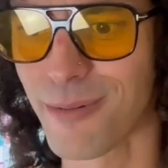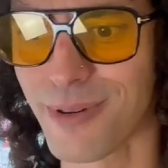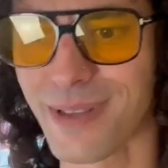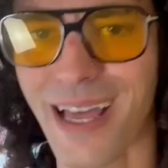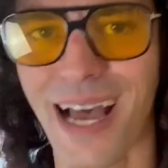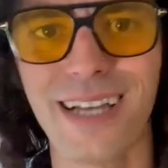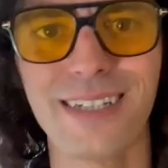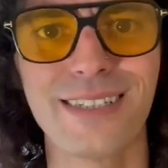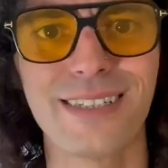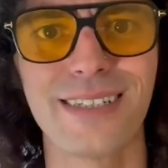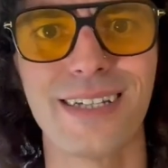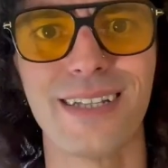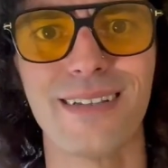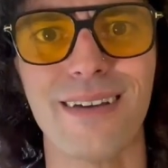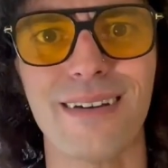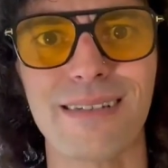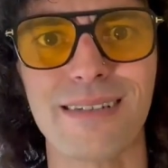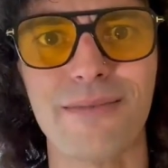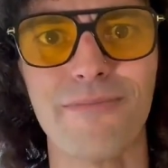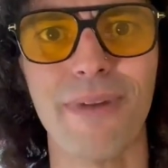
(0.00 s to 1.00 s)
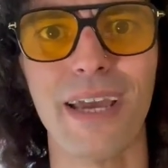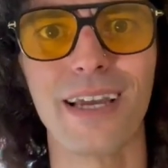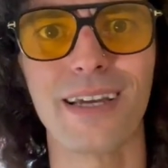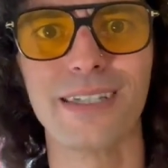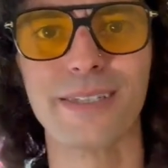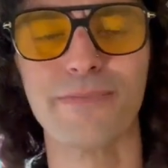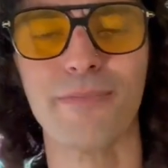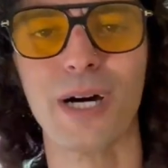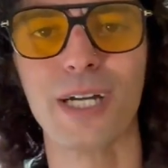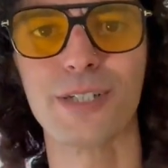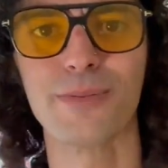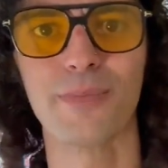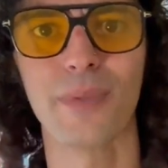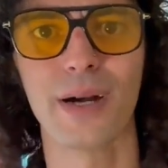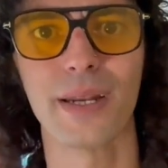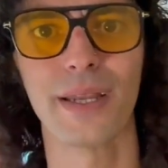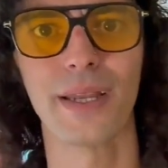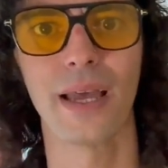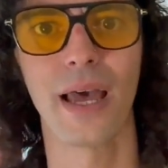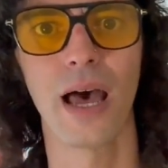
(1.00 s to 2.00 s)
but that shit doesn't make as much
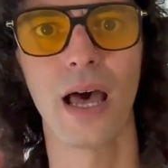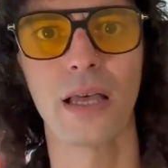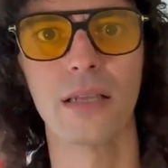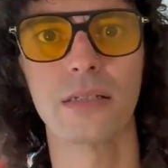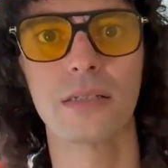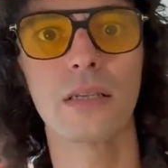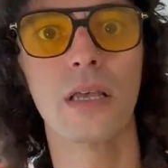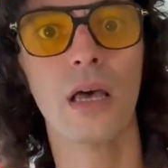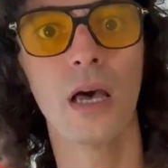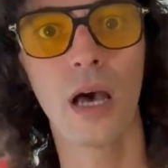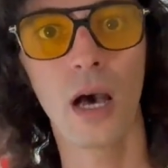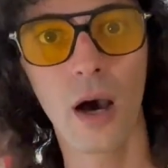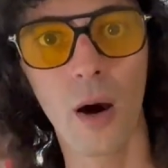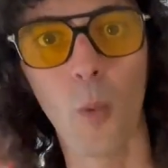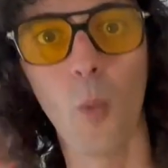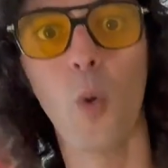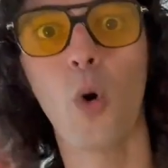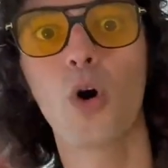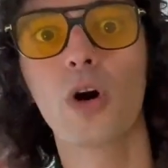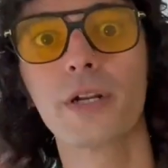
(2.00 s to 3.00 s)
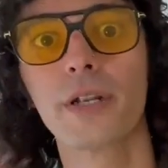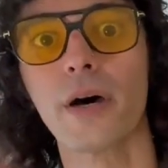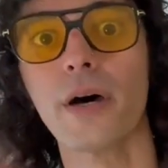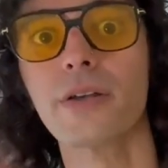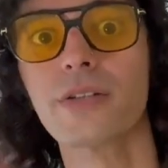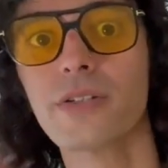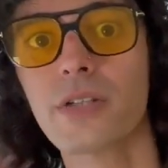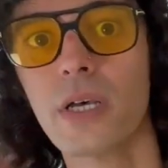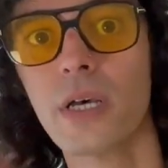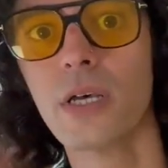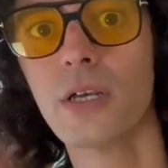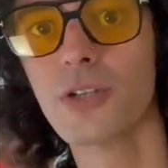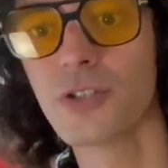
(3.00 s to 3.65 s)
money as war does.